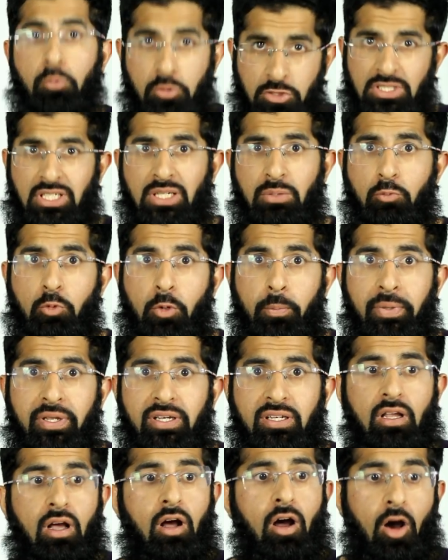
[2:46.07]
Muslim
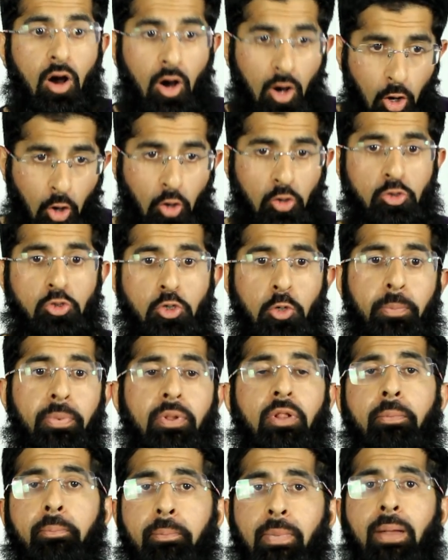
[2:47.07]
women are
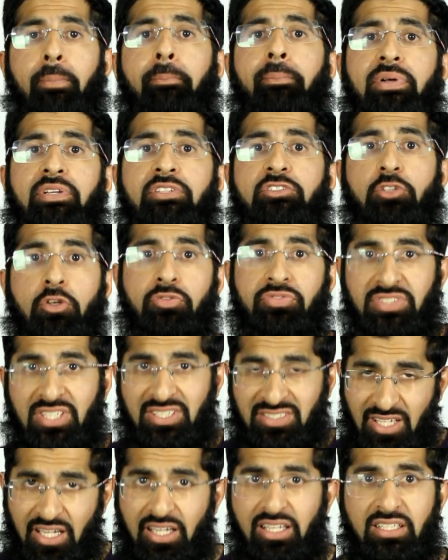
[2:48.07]
honourable members of
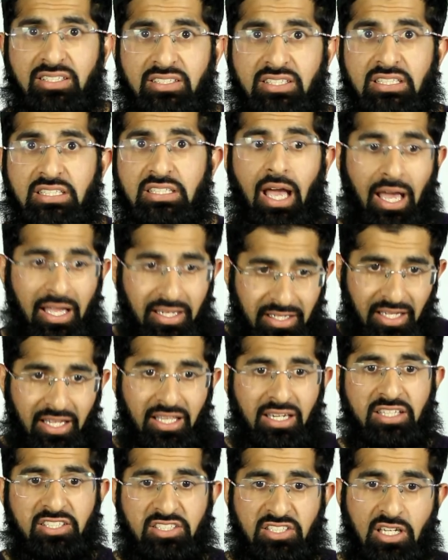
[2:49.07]
society, and
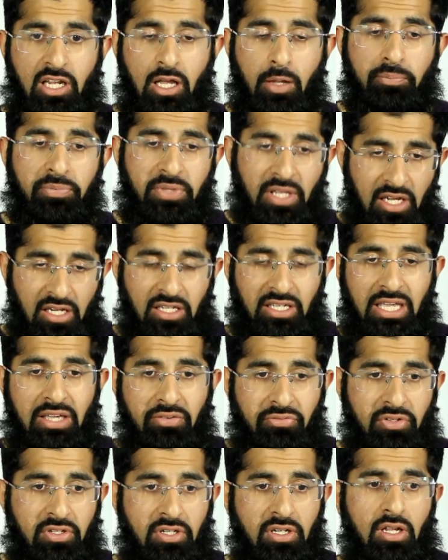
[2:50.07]
in Islam they are
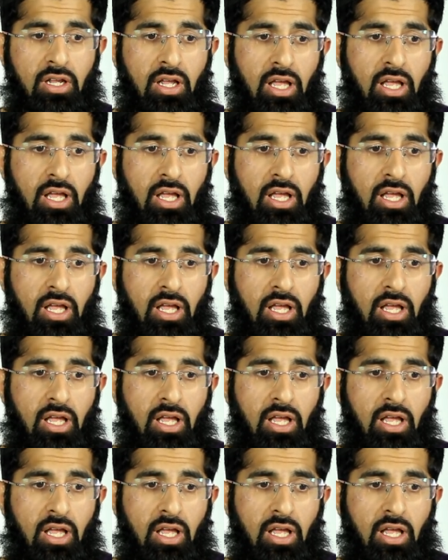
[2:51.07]
given